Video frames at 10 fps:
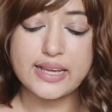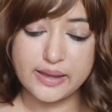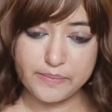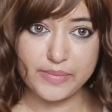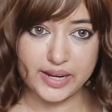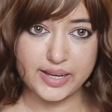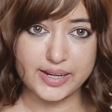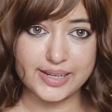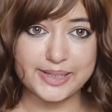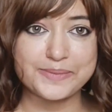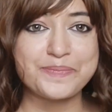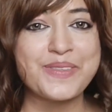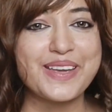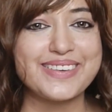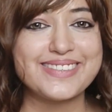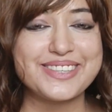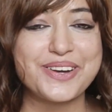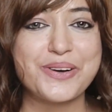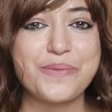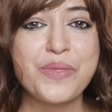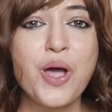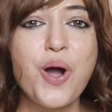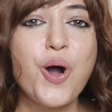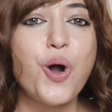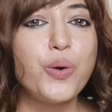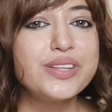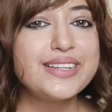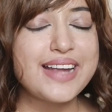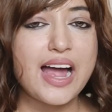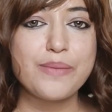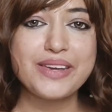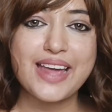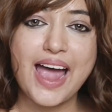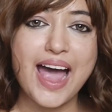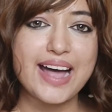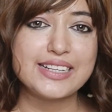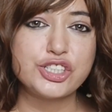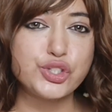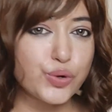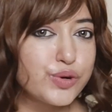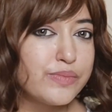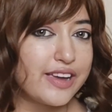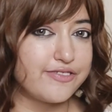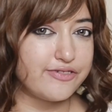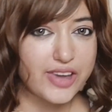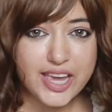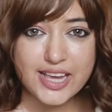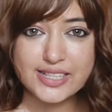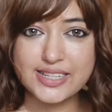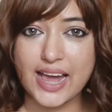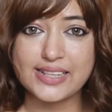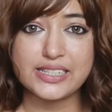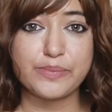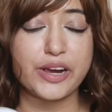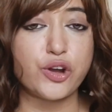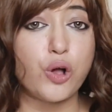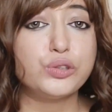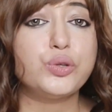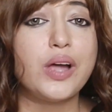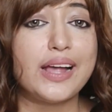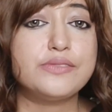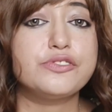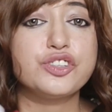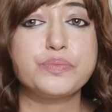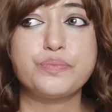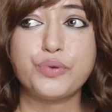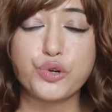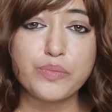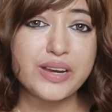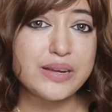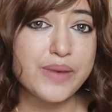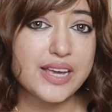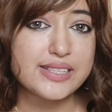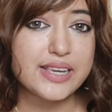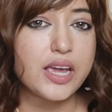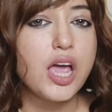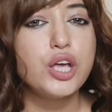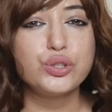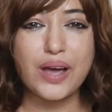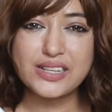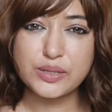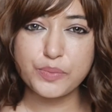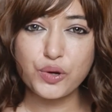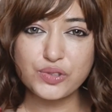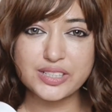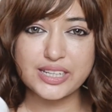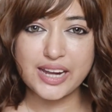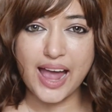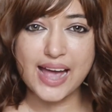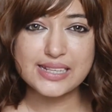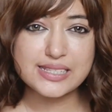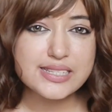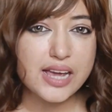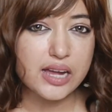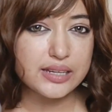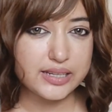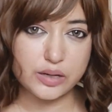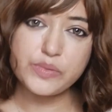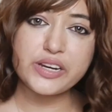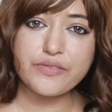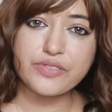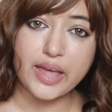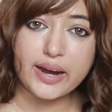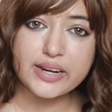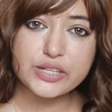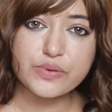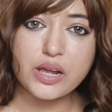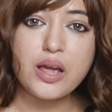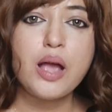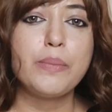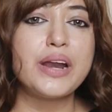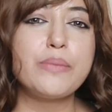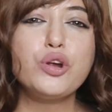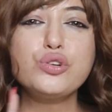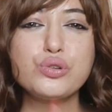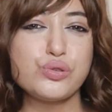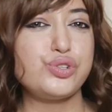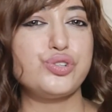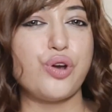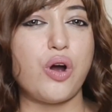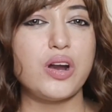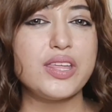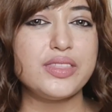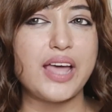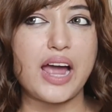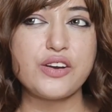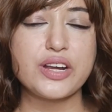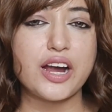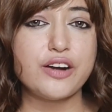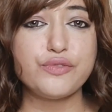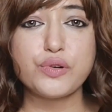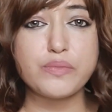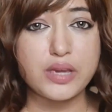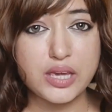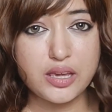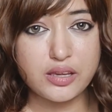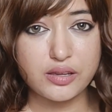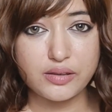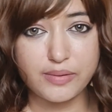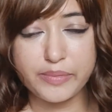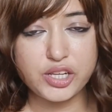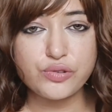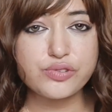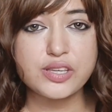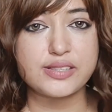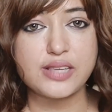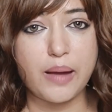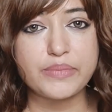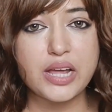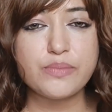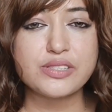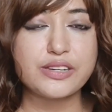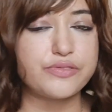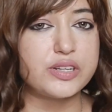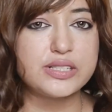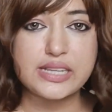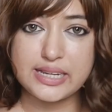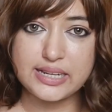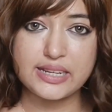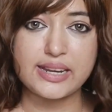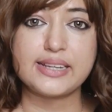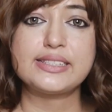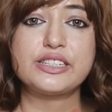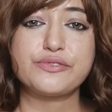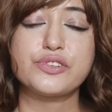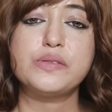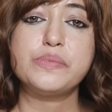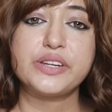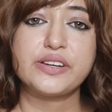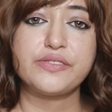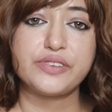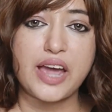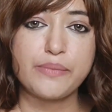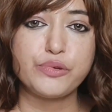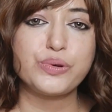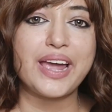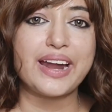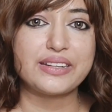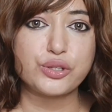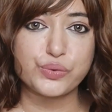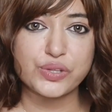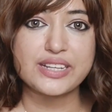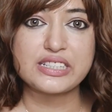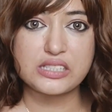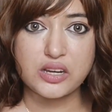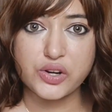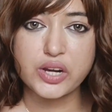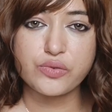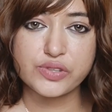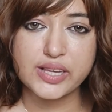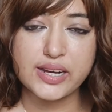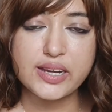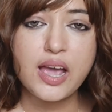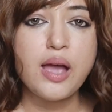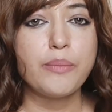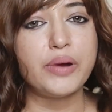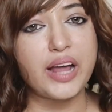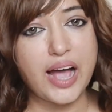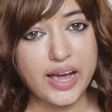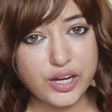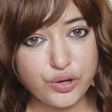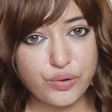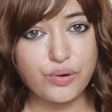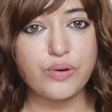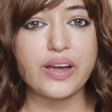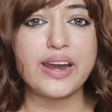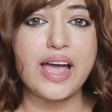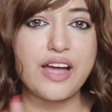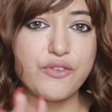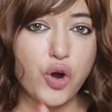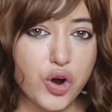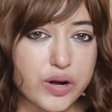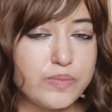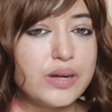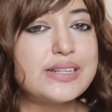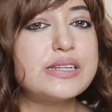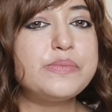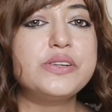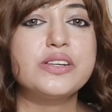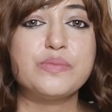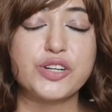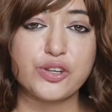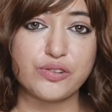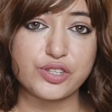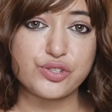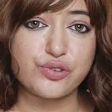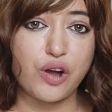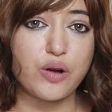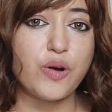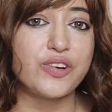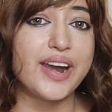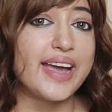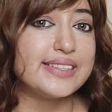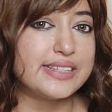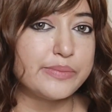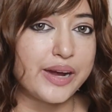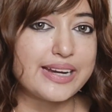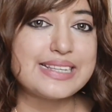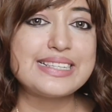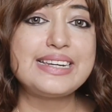immediately. So over the time it has toned my face. Niacinamide also helps with pore minimizing, so I suppose it has done a little bit of that as well, but I'm not too sure in that regard. For me, I mean, you see, sometimes different skin takes different period of time to get to that certain result, but I know and I have heard multiple dermatologists talk about niacinamide is